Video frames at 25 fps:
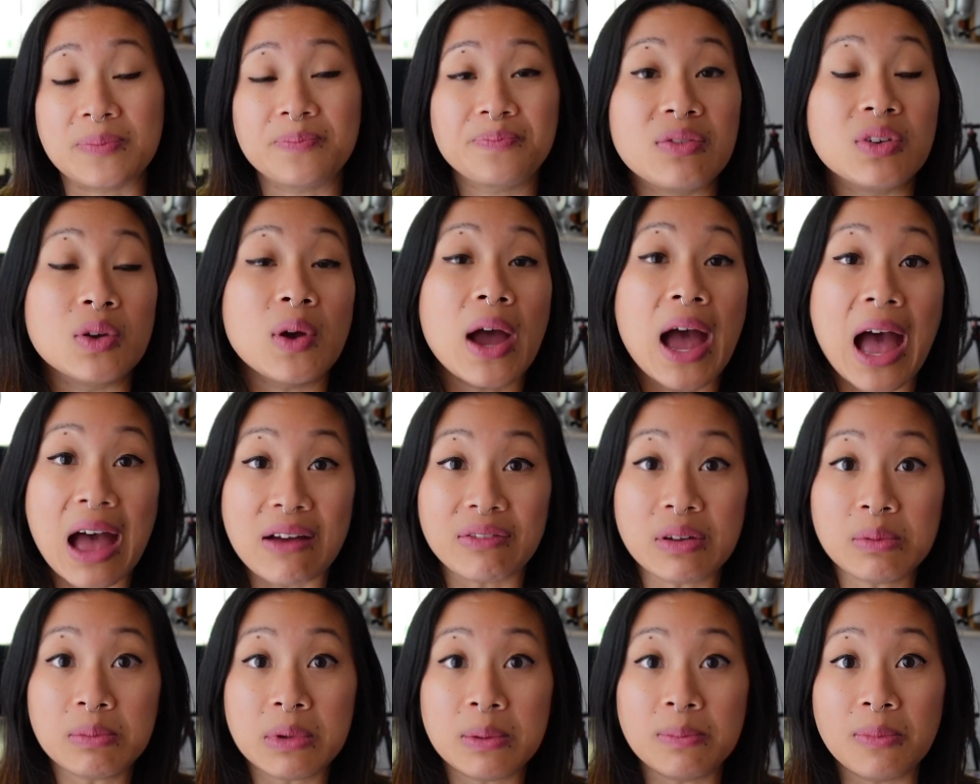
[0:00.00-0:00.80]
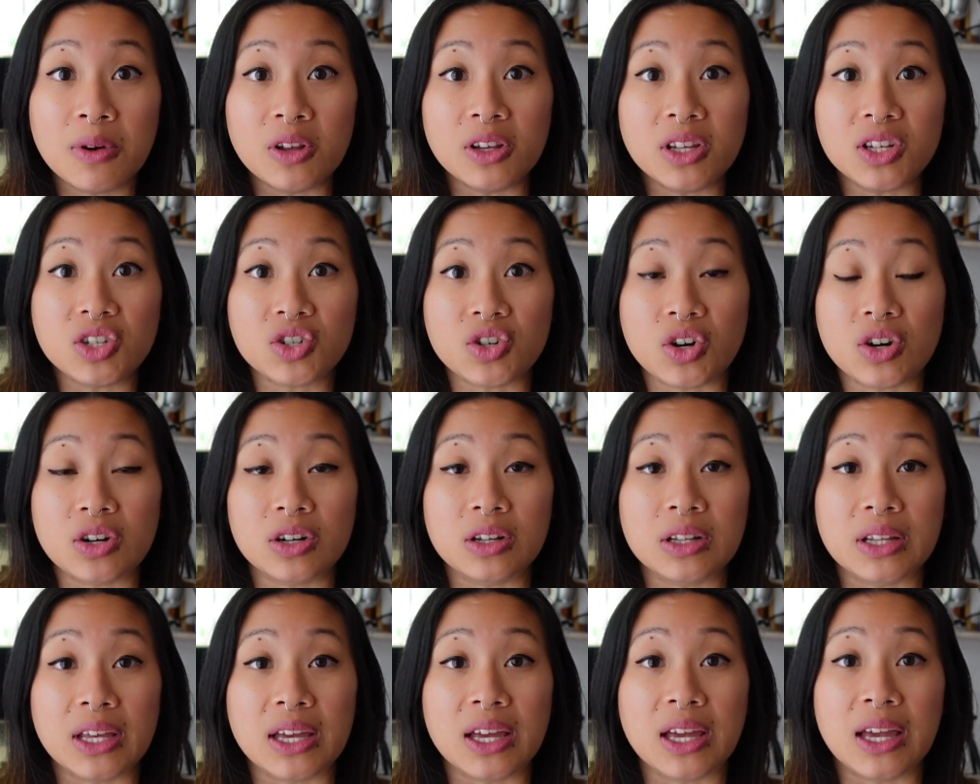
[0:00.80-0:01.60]
If you haven't been bullet
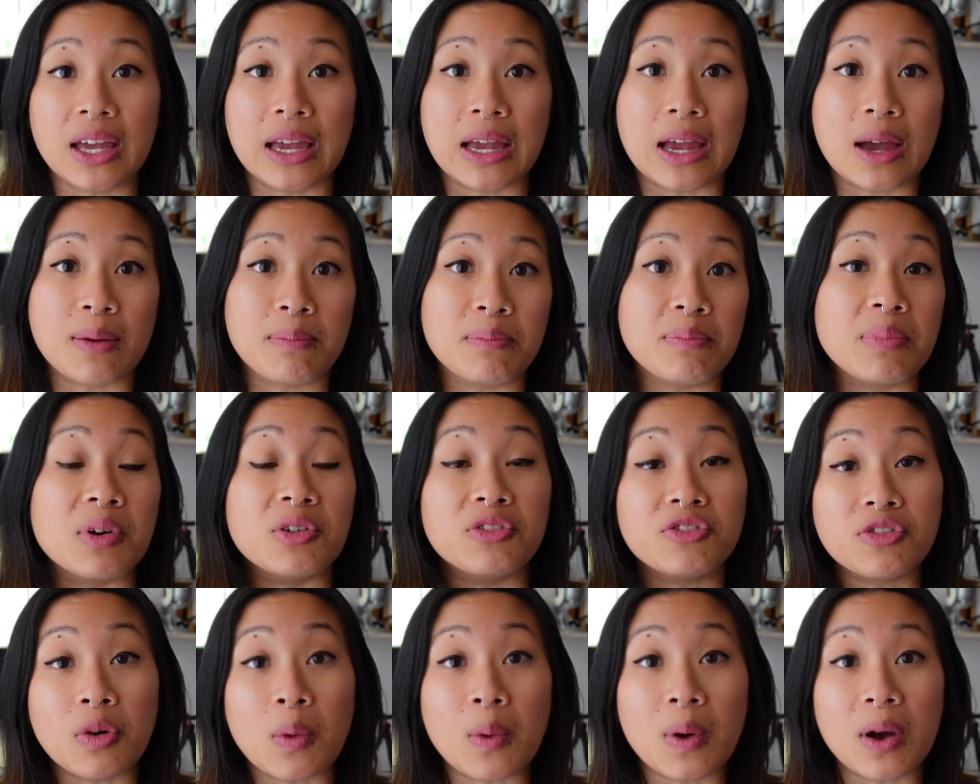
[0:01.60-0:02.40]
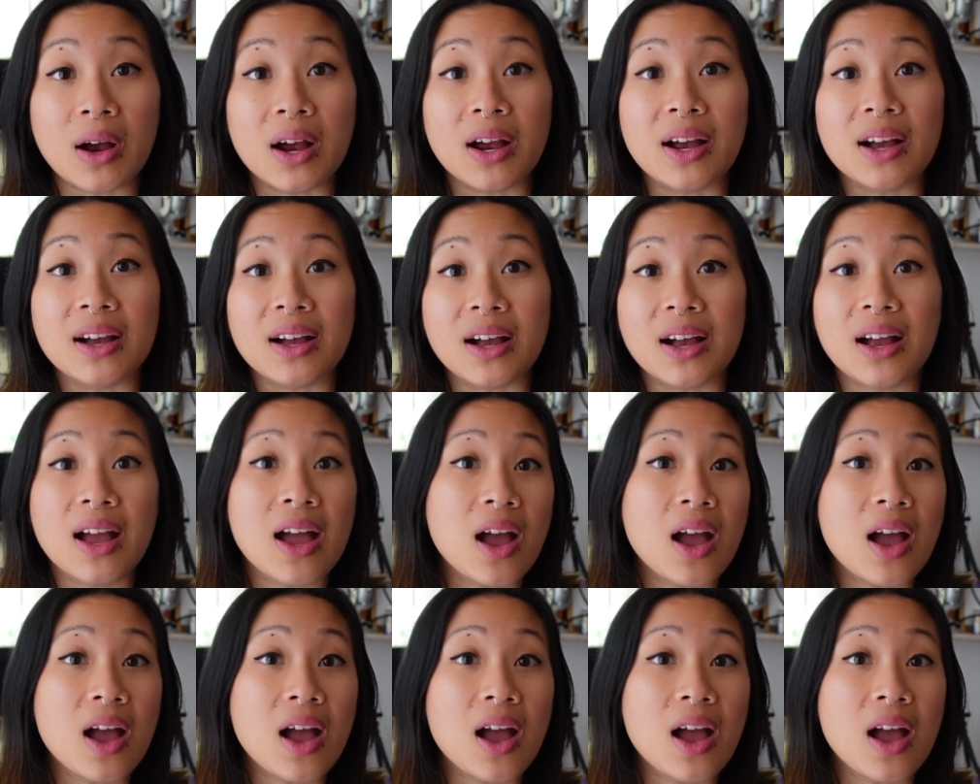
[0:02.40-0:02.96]
journaling before,